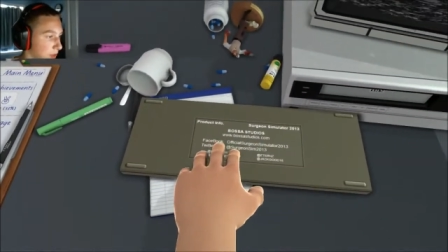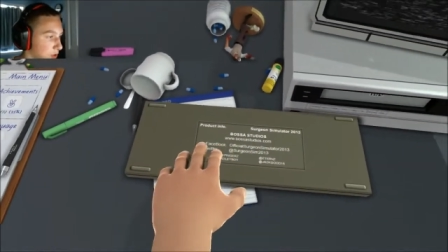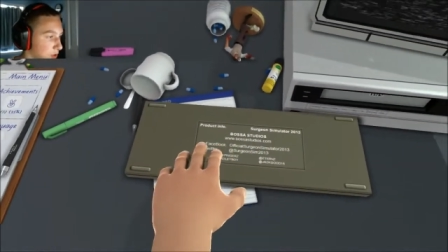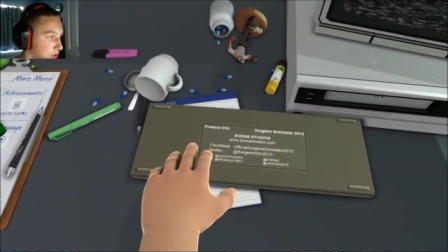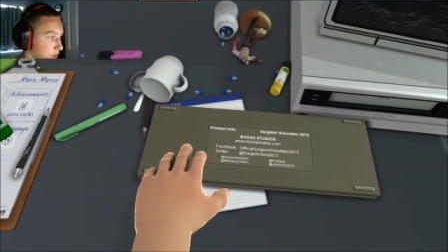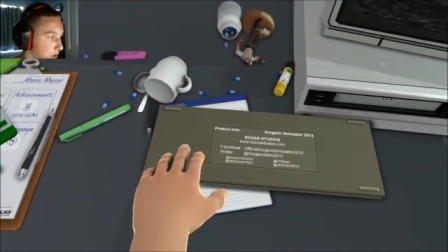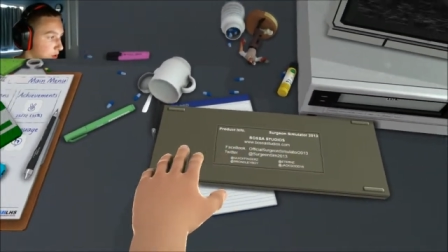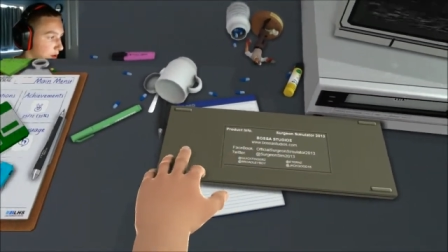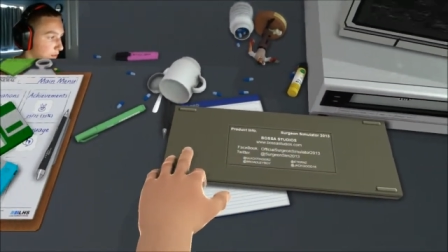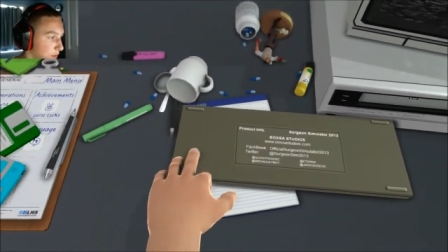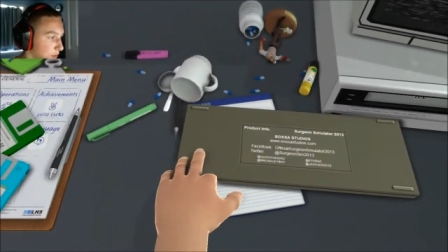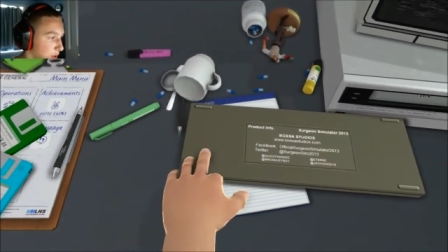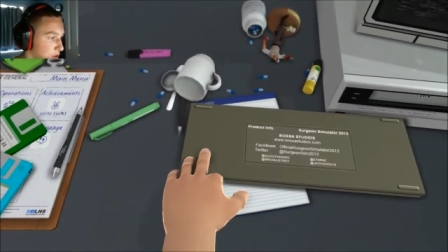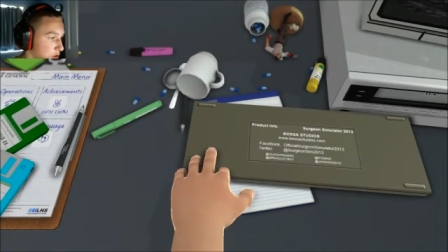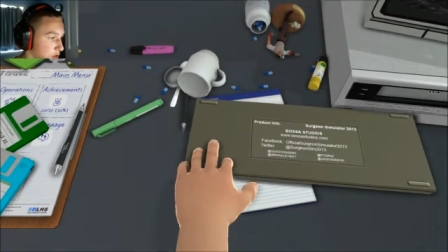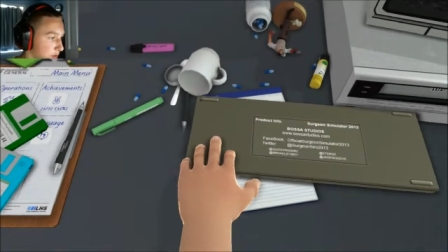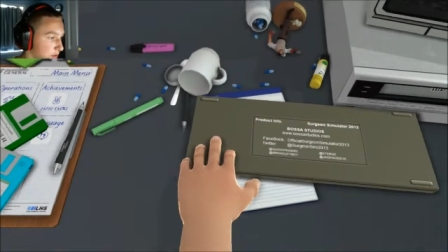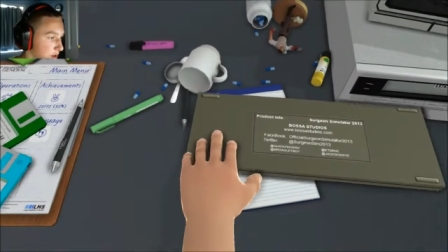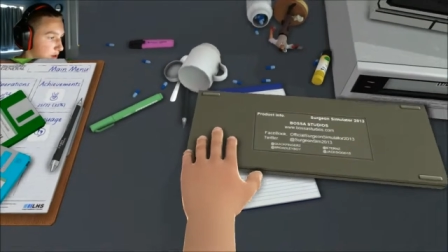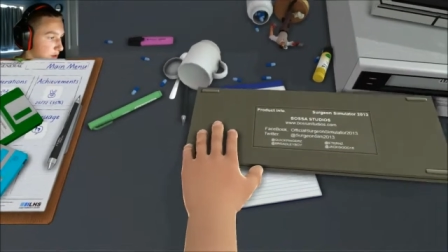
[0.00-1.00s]
to uh,
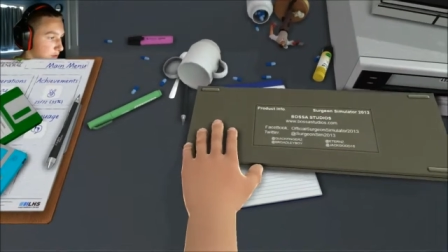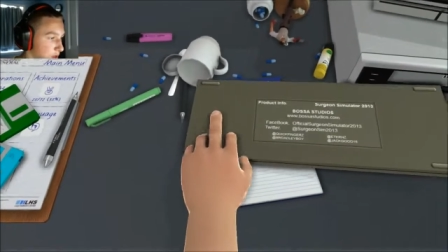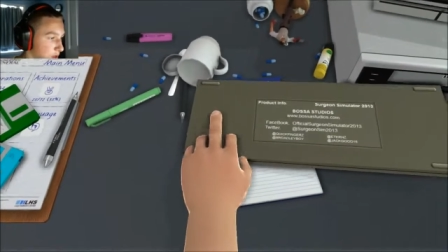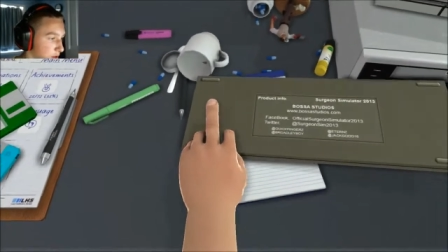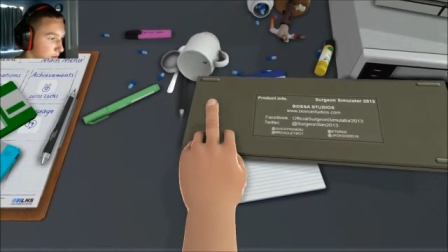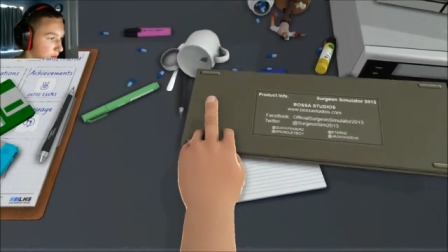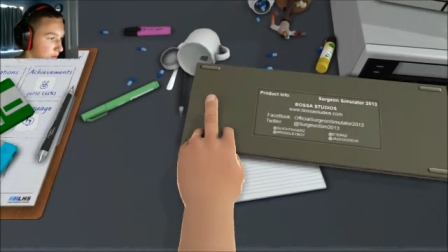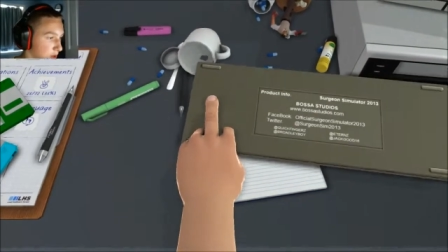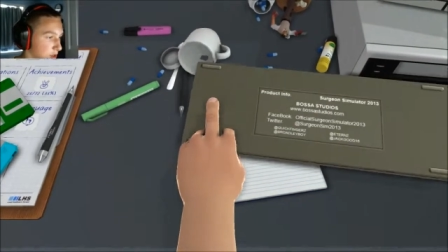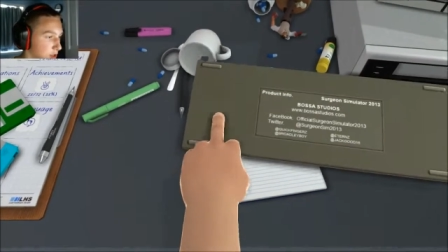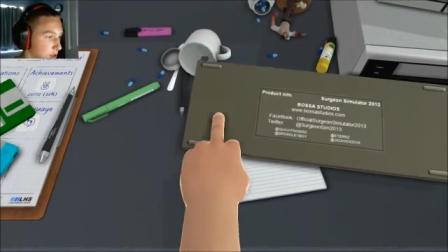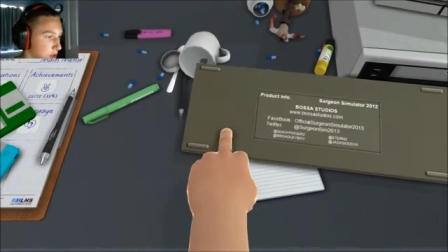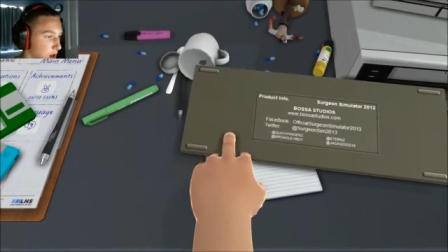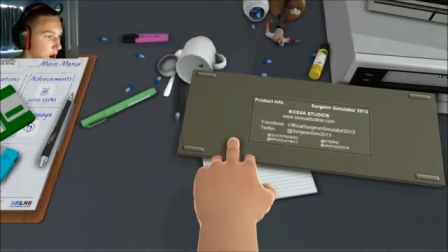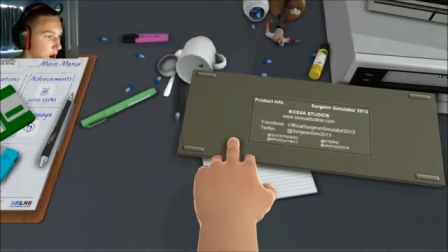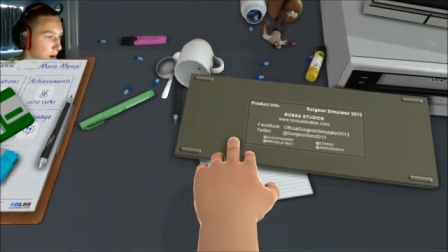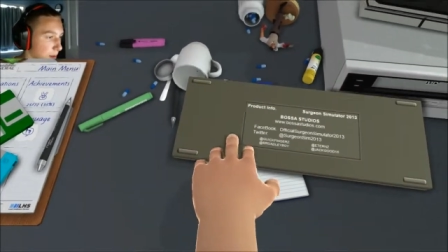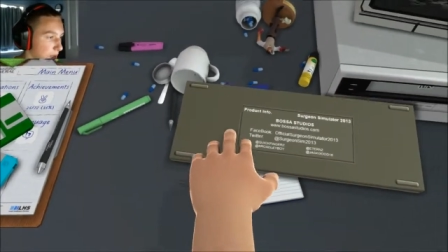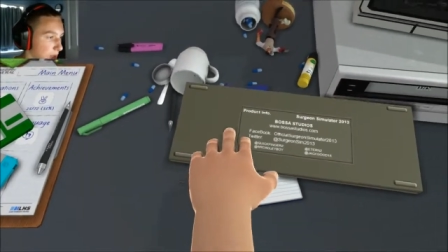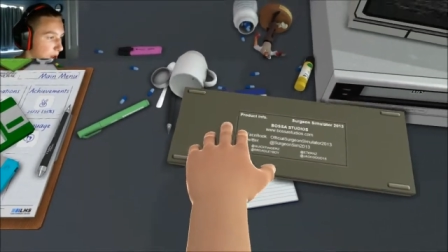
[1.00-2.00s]
fix your v
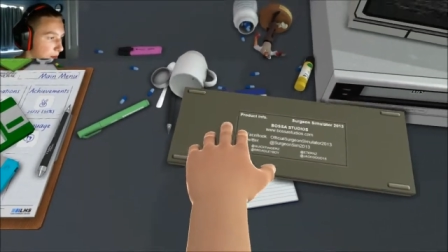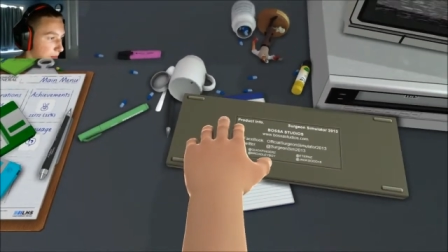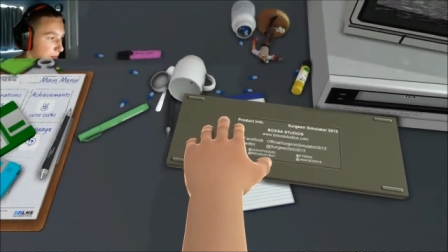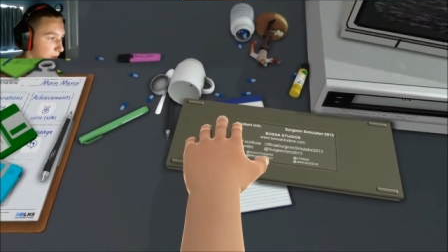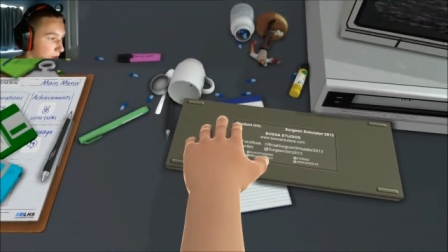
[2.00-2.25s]
VCR, man.